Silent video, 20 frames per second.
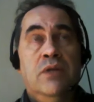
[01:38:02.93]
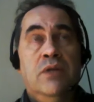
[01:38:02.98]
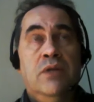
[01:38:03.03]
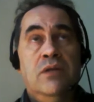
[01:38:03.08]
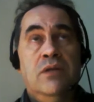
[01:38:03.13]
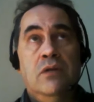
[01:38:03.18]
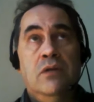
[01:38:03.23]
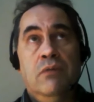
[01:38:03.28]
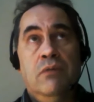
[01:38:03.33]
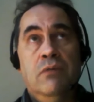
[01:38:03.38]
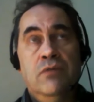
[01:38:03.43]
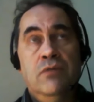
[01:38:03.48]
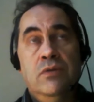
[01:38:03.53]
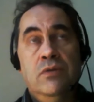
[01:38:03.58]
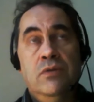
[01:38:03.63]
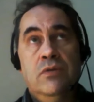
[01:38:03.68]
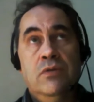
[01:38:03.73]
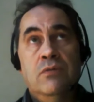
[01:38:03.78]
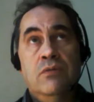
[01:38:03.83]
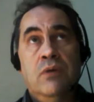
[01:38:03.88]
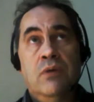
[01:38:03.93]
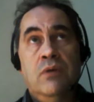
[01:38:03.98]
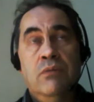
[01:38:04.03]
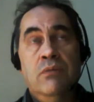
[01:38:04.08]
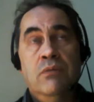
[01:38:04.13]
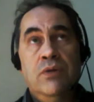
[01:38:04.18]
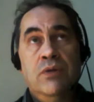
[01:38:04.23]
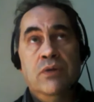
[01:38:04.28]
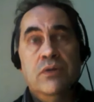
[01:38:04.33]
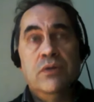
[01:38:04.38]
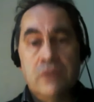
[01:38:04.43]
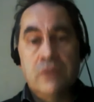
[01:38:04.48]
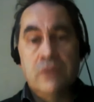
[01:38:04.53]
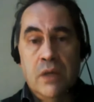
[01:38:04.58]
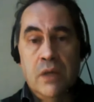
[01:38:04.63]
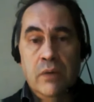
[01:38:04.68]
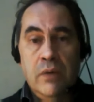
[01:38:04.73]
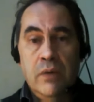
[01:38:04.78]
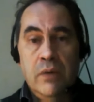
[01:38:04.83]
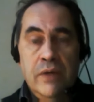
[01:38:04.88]
obviously just wrong because now we
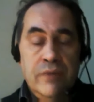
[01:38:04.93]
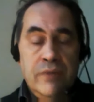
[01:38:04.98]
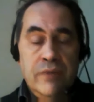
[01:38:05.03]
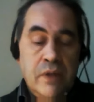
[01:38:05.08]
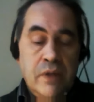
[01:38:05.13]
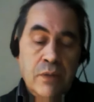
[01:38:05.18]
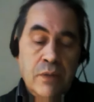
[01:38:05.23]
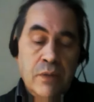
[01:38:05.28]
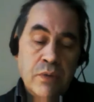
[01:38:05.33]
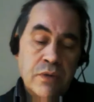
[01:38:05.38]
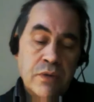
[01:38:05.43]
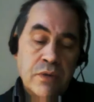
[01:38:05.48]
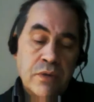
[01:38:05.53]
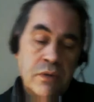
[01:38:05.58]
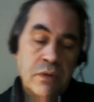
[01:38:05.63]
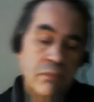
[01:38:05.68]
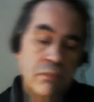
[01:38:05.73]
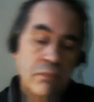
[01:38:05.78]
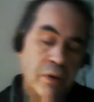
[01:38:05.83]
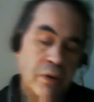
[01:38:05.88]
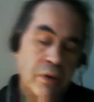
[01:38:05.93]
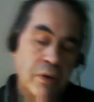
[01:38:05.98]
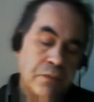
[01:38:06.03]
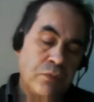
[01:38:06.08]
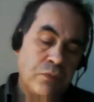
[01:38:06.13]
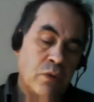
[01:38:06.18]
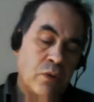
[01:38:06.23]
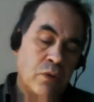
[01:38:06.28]
live in networks. But yeah. we can